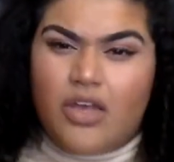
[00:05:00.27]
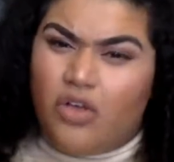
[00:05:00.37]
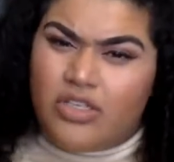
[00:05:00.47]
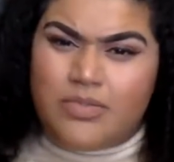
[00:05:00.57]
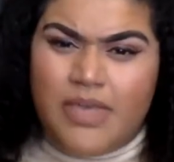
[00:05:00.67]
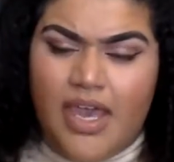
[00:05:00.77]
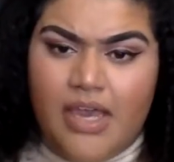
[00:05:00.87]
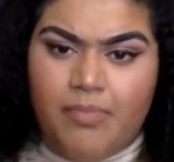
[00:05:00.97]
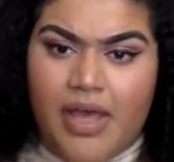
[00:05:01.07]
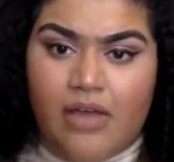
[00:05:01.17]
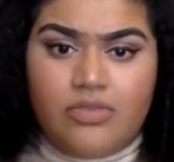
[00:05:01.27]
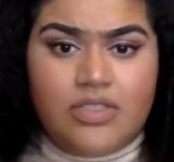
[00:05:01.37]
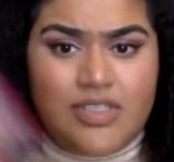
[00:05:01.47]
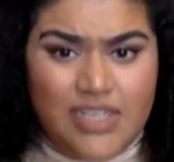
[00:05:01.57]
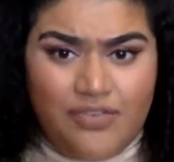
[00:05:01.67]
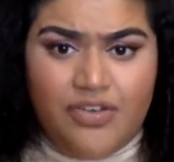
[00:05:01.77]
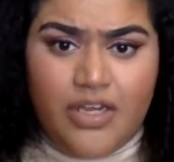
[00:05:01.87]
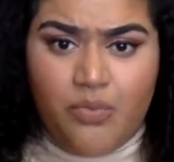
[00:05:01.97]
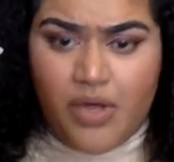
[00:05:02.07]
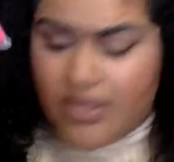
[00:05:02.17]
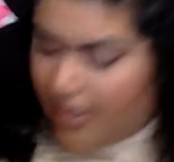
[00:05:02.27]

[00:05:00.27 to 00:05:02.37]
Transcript: Cost me eight pounds. Definitely worth